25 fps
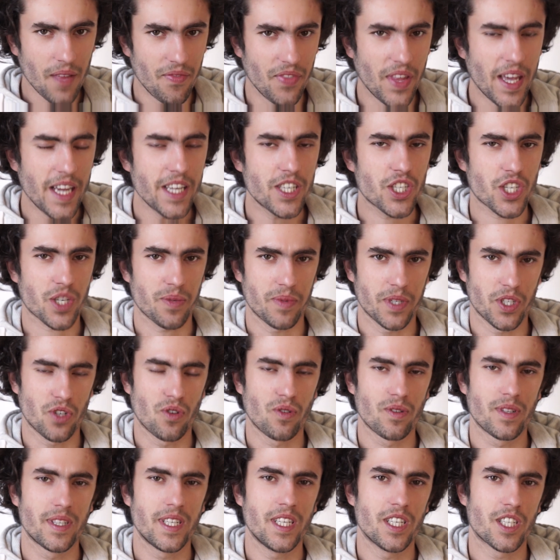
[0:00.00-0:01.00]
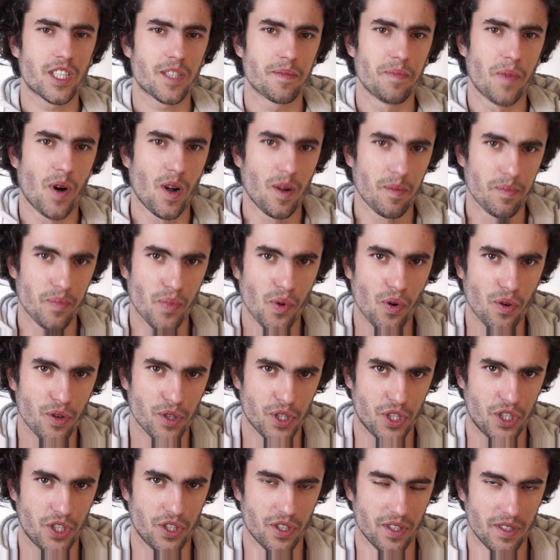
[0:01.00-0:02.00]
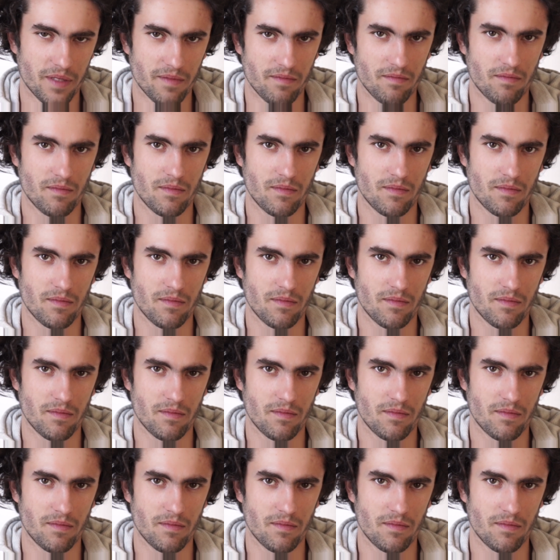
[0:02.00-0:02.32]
nature is only a small portion.